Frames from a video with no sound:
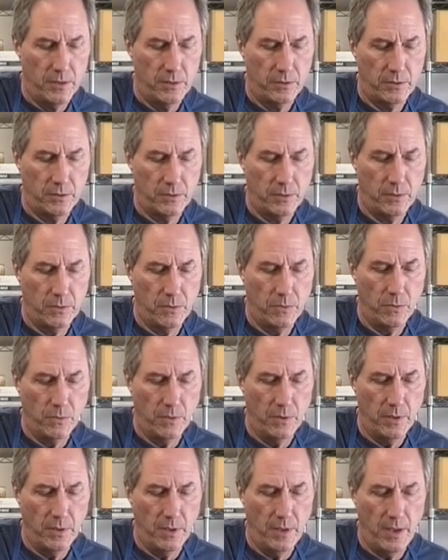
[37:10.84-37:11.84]
So
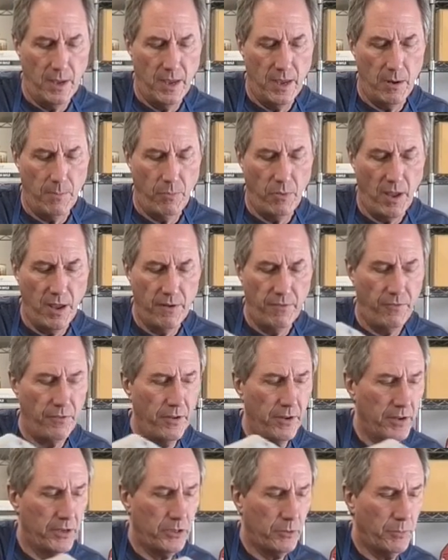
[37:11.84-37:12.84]
hand applied
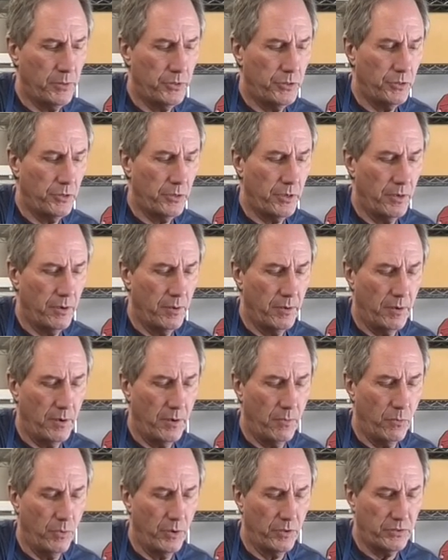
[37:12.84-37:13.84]
finish, but you can,
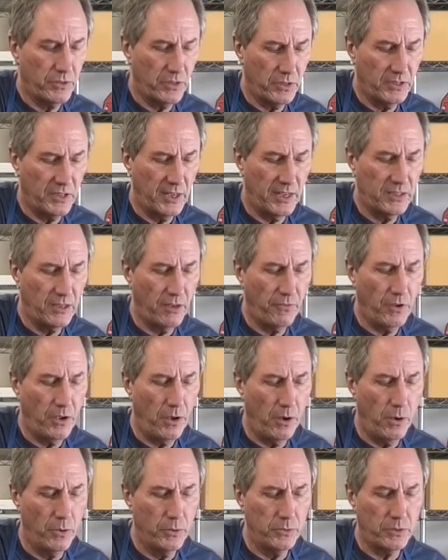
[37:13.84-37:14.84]
with successive
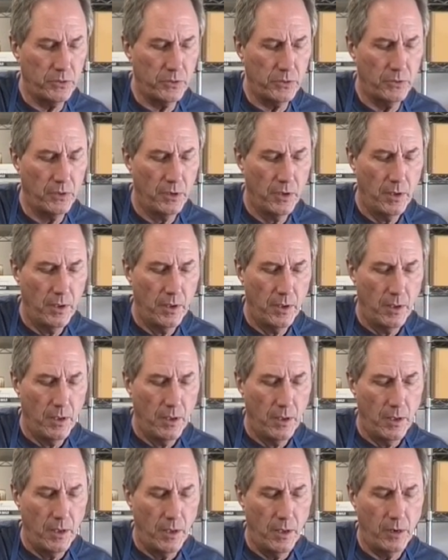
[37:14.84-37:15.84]
coats
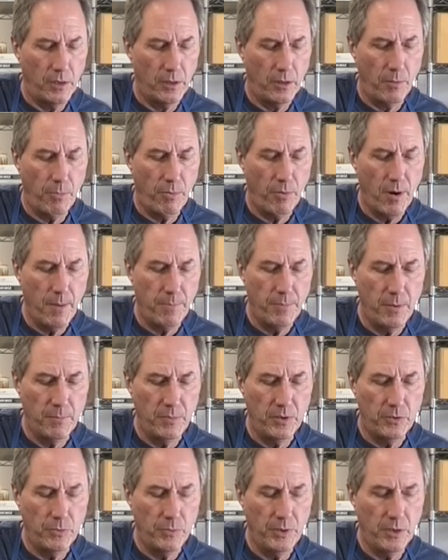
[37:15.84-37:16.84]
and a little prep in
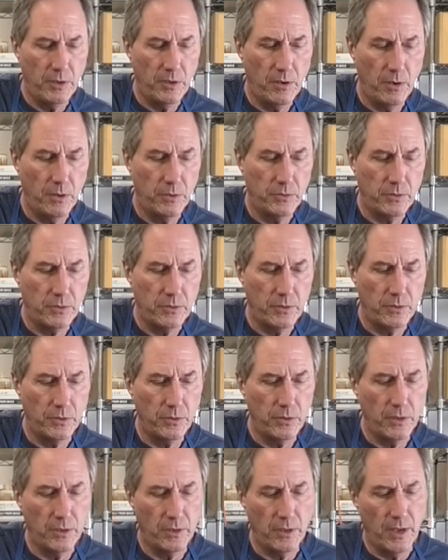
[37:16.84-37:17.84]
between coats,
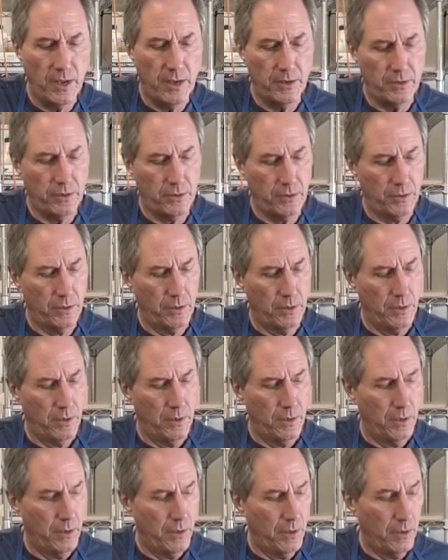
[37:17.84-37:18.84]
you can get
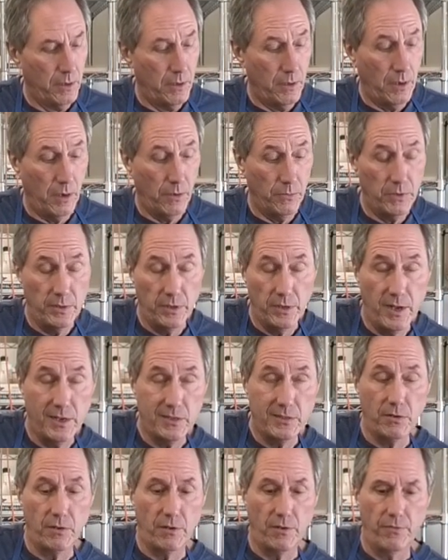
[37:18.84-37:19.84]
a really
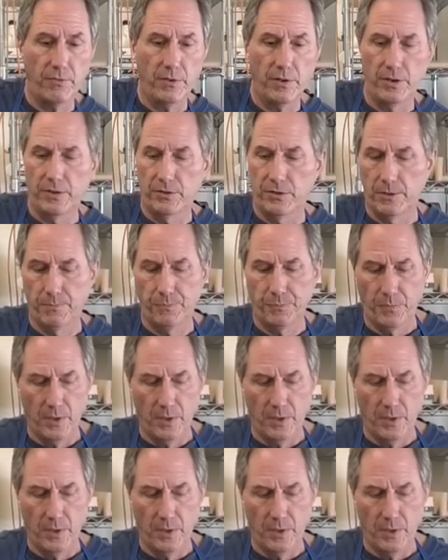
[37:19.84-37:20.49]
nice looking finish.